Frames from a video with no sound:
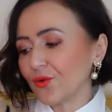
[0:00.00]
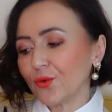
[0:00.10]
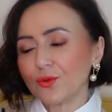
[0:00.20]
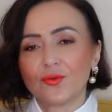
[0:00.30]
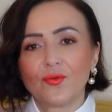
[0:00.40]

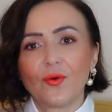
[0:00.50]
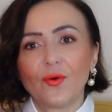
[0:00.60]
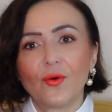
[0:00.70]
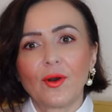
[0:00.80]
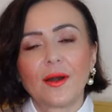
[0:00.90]
thought
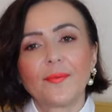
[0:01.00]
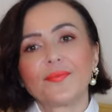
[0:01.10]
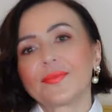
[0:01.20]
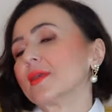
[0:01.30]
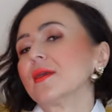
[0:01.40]
for
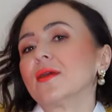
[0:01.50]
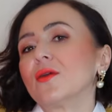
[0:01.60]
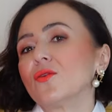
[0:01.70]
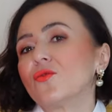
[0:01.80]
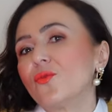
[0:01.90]

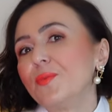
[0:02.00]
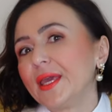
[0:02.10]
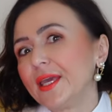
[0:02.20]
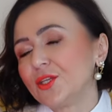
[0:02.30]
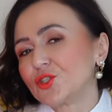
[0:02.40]

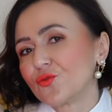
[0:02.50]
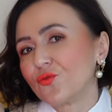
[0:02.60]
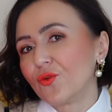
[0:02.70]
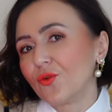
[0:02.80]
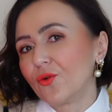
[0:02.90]
beach,
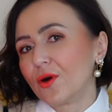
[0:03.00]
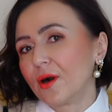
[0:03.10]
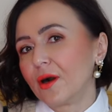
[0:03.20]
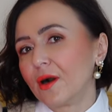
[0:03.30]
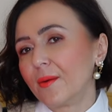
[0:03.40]

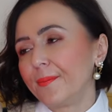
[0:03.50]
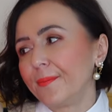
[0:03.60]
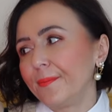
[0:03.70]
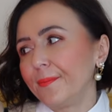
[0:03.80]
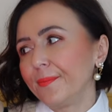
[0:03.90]
for
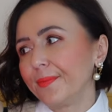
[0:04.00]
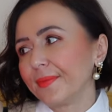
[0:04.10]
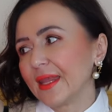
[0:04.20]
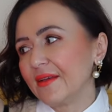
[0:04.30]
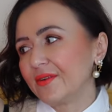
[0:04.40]

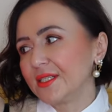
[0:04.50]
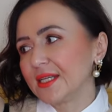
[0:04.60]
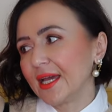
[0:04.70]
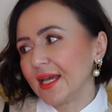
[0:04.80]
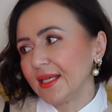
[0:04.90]
every
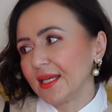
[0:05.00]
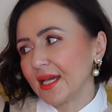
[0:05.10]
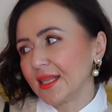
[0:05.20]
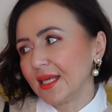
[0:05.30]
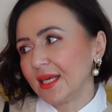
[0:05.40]
day, I
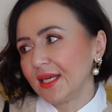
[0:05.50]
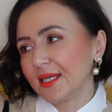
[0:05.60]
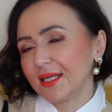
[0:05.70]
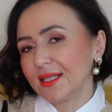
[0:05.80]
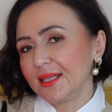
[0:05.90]

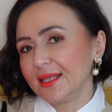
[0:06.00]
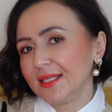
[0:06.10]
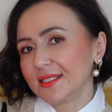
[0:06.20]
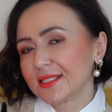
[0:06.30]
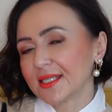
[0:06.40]
think
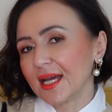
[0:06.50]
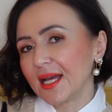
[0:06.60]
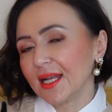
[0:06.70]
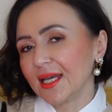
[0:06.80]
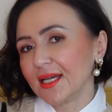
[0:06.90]
this
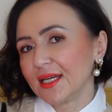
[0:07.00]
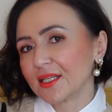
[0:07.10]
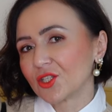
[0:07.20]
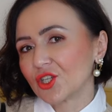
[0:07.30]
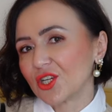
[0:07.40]
color
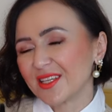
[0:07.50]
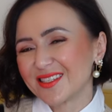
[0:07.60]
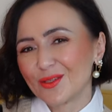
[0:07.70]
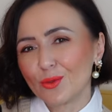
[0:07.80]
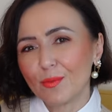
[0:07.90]

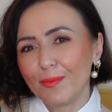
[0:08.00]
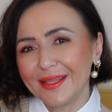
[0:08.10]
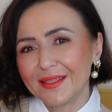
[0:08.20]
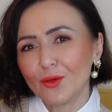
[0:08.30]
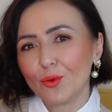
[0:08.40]
just look
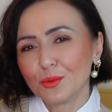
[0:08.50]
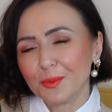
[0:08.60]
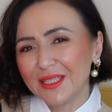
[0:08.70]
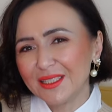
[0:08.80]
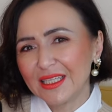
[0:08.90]
better on
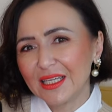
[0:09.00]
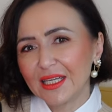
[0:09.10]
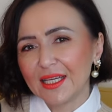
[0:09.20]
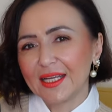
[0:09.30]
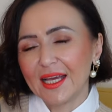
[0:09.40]
me.
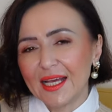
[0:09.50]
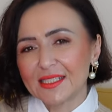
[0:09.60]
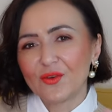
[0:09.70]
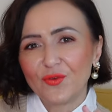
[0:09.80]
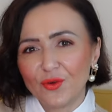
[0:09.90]
And I
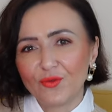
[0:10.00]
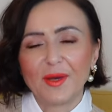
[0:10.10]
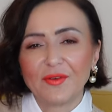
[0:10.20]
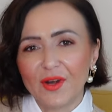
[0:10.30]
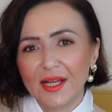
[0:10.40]
asked a few of
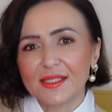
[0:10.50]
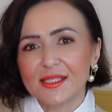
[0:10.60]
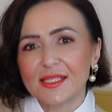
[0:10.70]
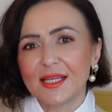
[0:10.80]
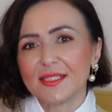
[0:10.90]
my
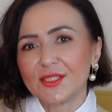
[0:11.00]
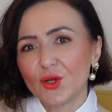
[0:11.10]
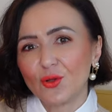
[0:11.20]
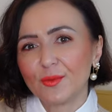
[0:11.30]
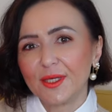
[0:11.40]
friends and they
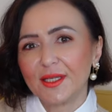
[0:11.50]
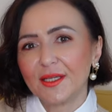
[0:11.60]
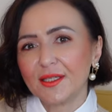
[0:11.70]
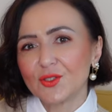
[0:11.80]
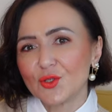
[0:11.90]
told
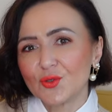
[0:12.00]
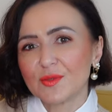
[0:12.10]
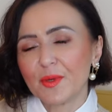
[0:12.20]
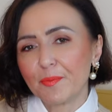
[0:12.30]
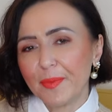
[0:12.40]
me it suits
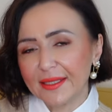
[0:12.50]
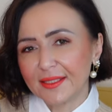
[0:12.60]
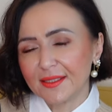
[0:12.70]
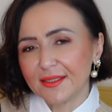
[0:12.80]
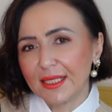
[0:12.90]
me
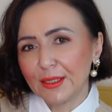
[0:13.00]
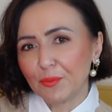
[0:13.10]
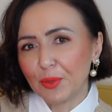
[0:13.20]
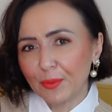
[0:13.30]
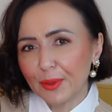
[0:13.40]
better than the
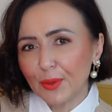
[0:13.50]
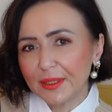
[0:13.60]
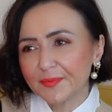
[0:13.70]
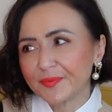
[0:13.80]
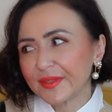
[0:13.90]
purple one.